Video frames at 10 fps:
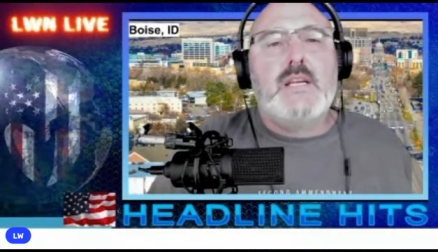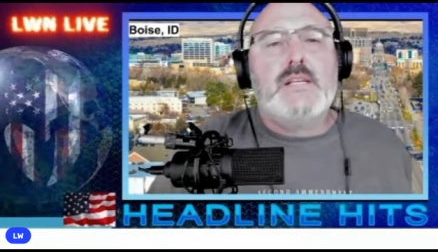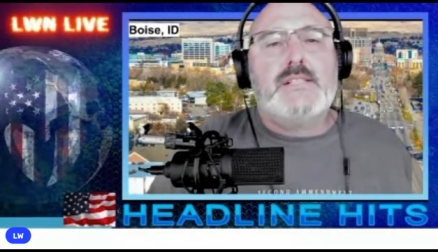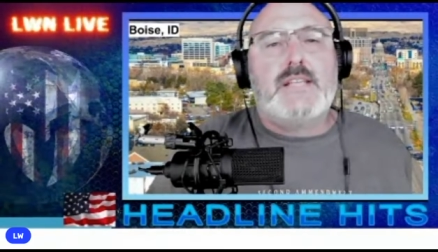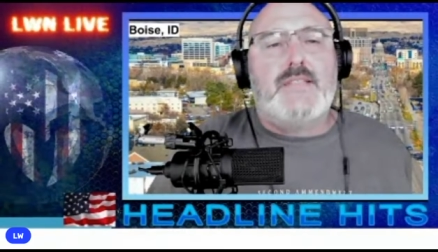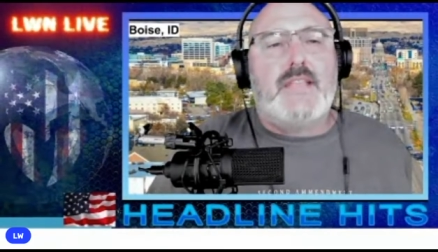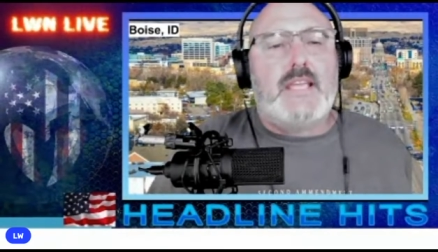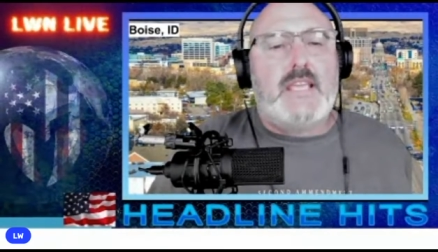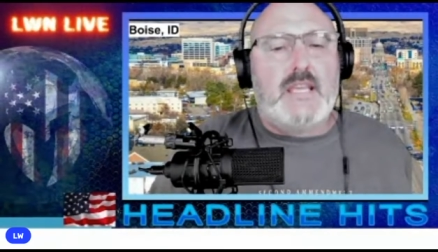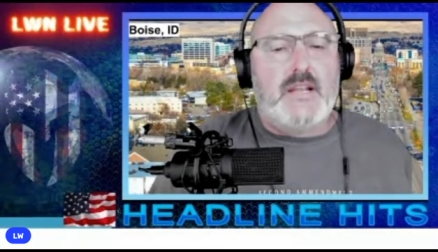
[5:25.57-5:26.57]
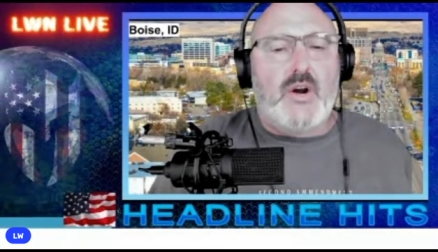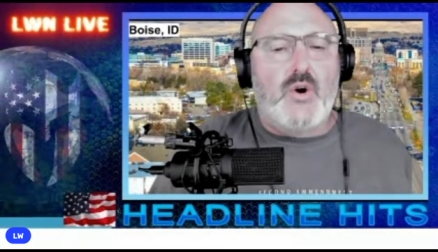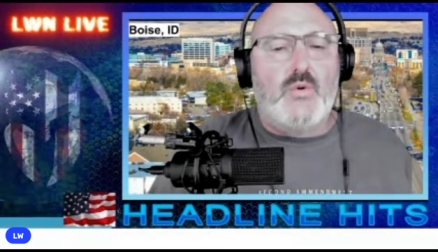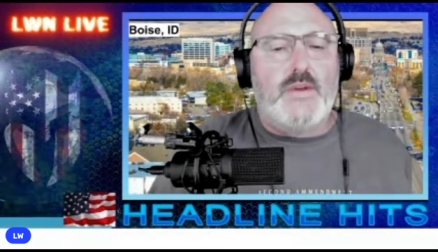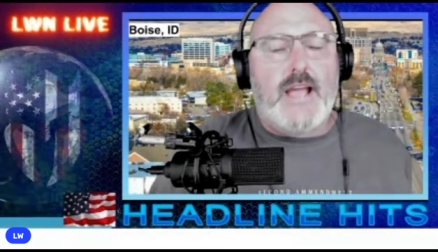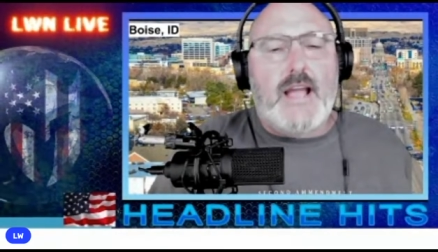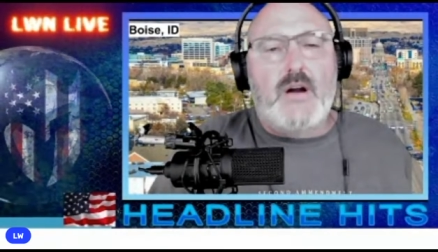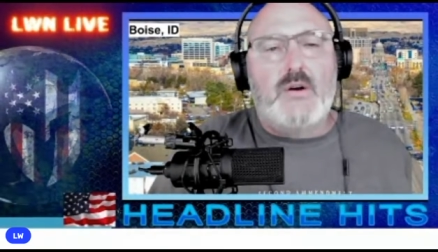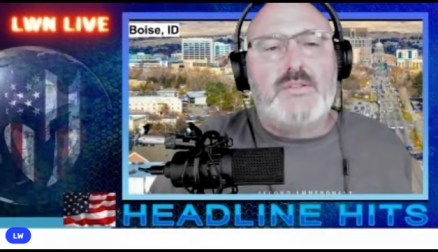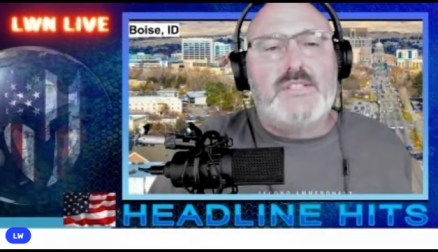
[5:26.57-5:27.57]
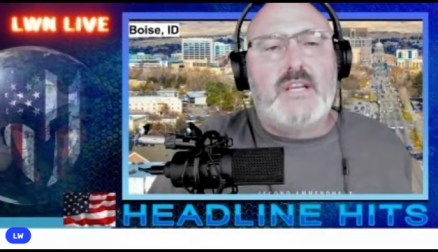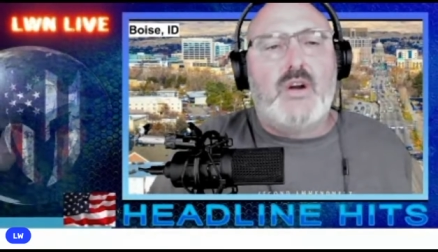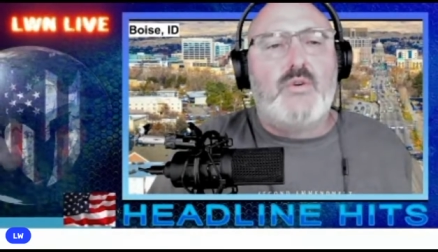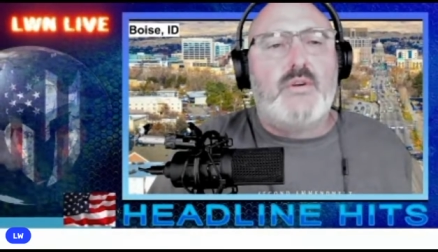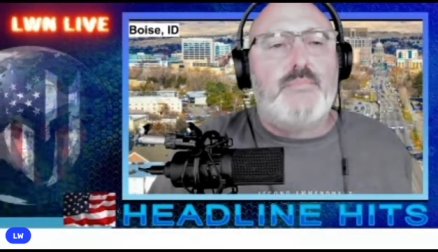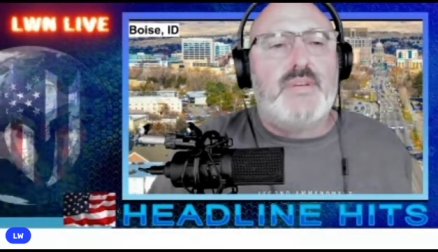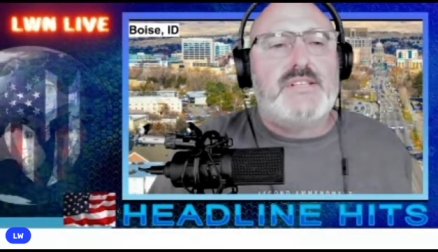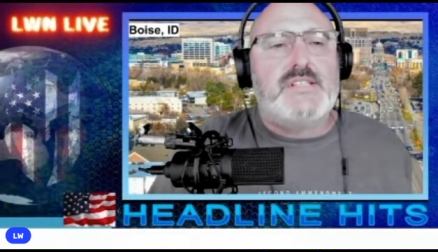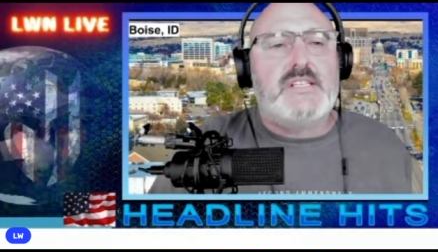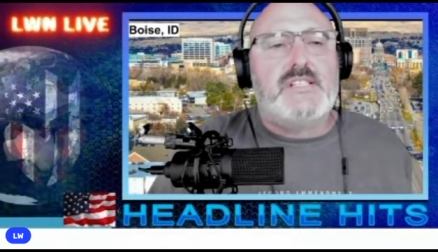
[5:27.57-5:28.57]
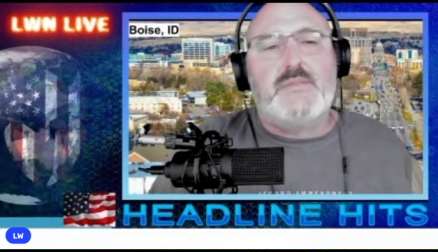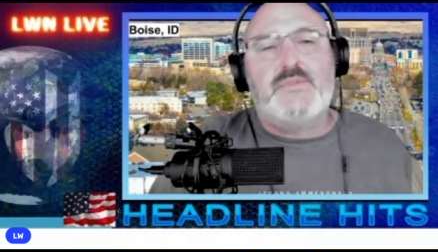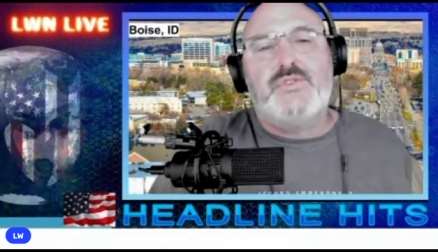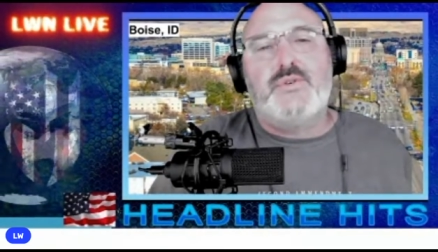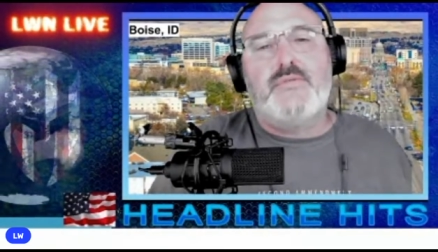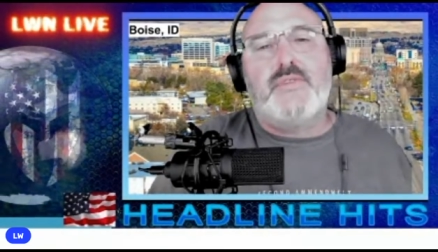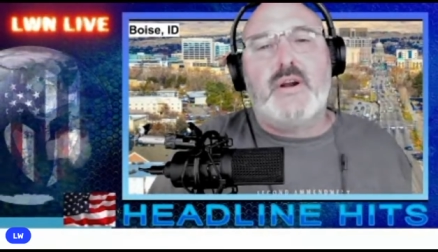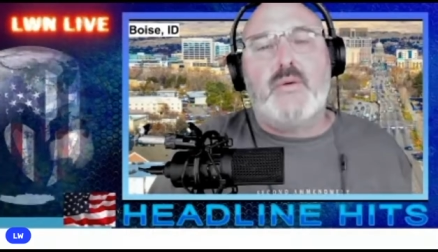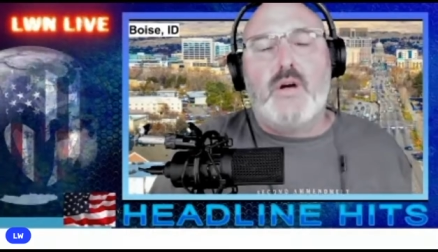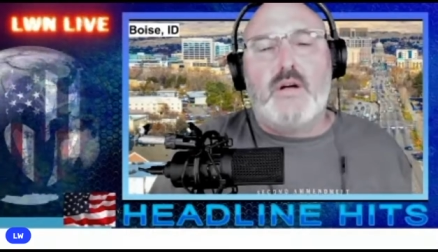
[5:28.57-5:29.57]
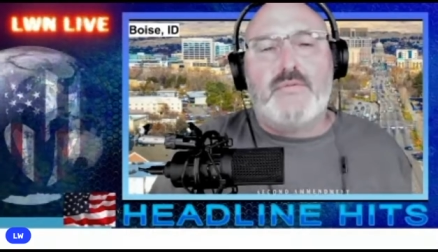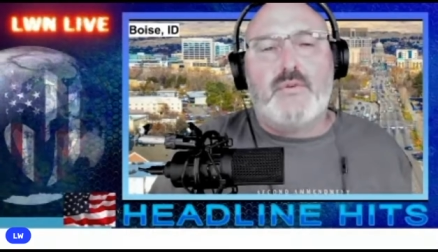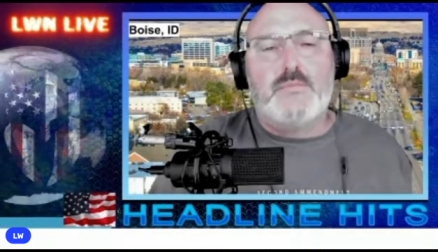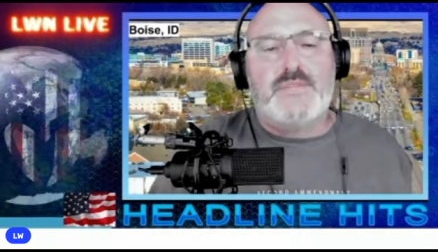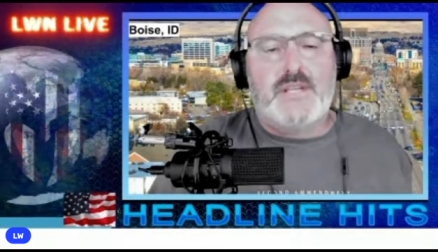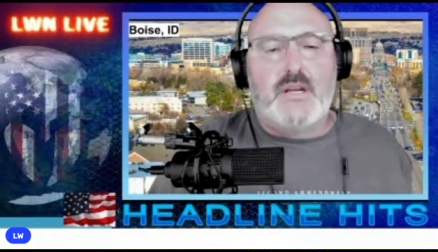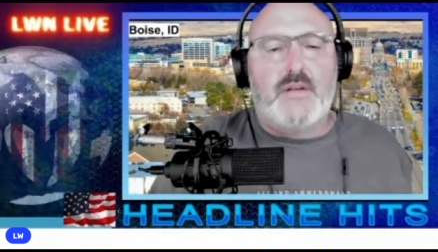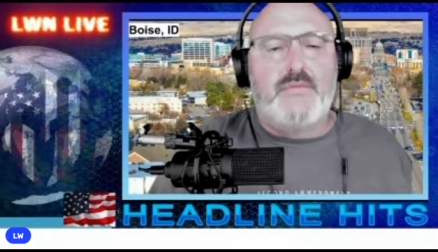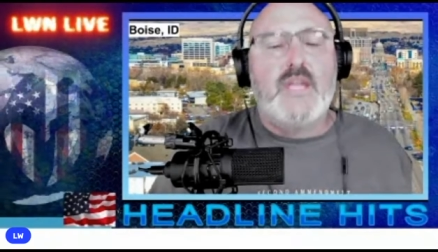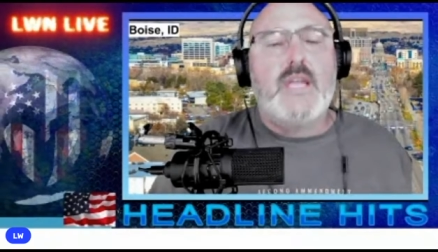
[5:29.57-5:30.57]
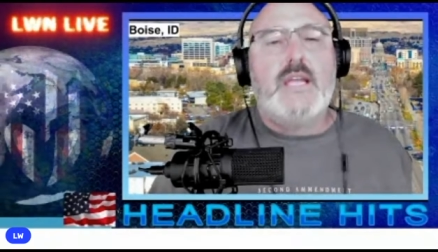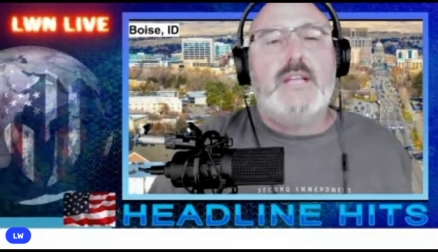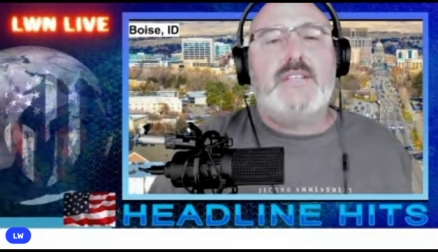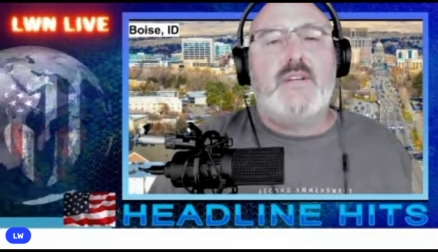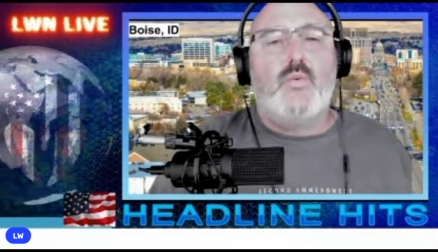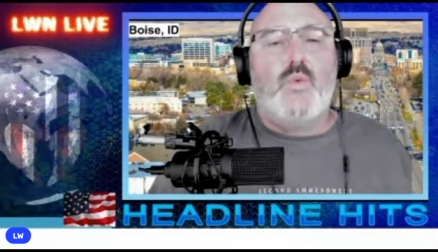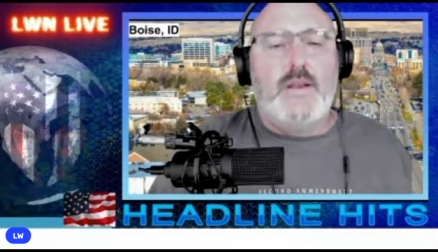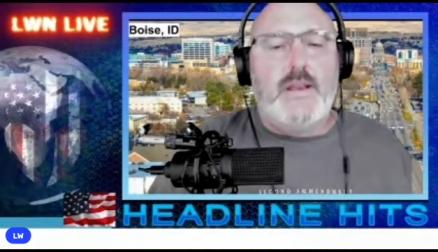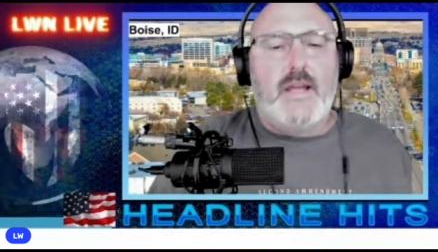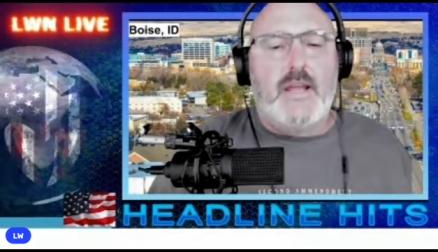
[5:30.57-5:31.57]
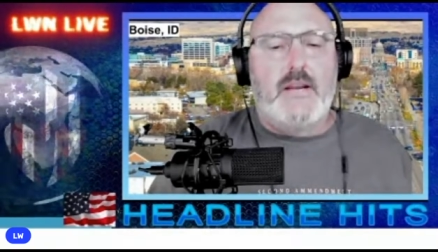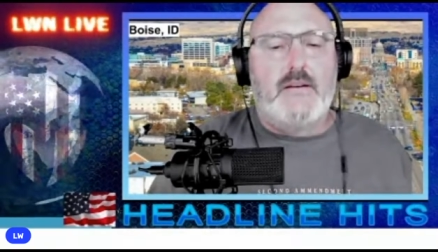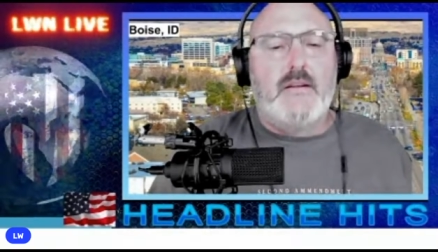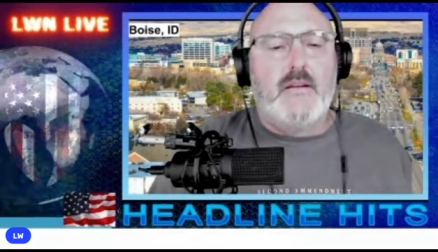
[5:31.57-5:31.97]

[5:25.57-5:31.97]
Said that he had owned a house, he owned a business, he was doing very well for himself until one night